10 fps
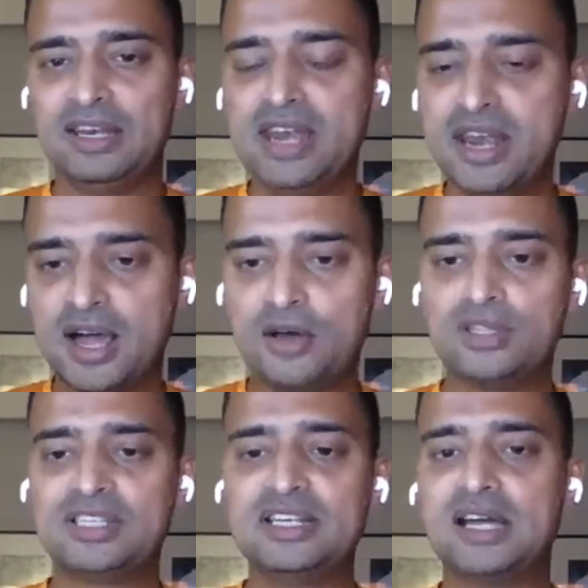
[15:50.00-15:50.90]
Now
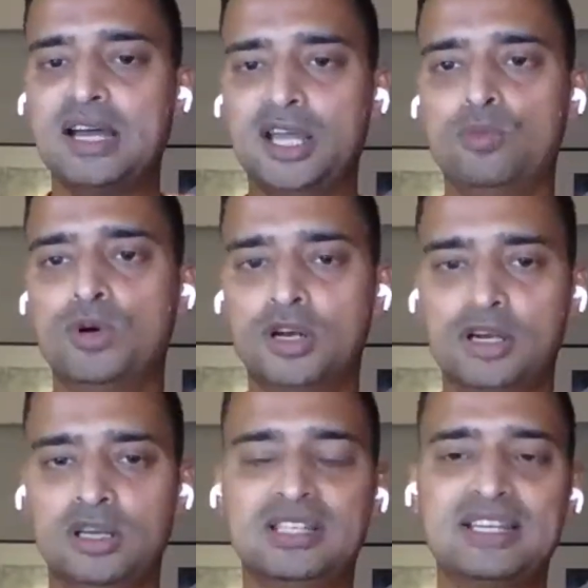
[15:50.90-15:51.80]
this entire
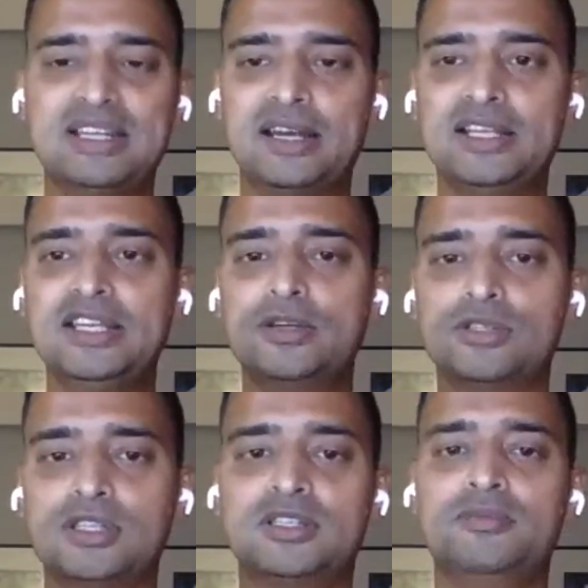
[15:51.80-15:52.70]
world, this entire
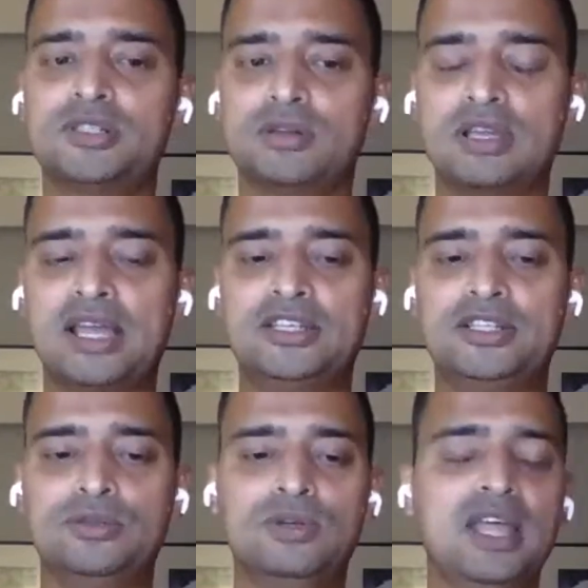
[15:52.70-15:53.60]
ecosystem is looking at
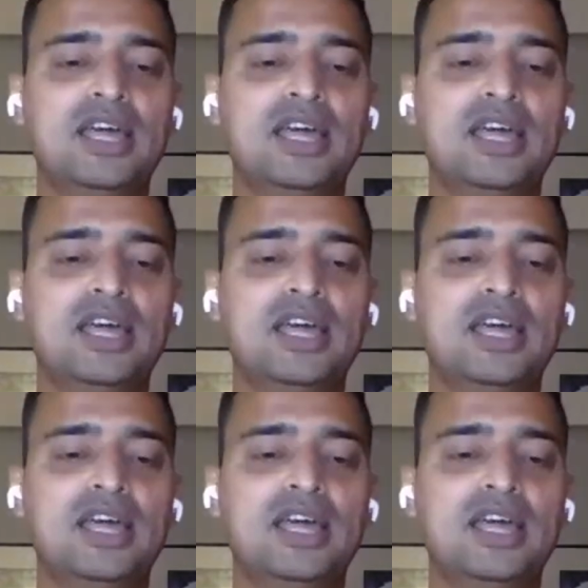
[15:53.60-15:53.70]
you,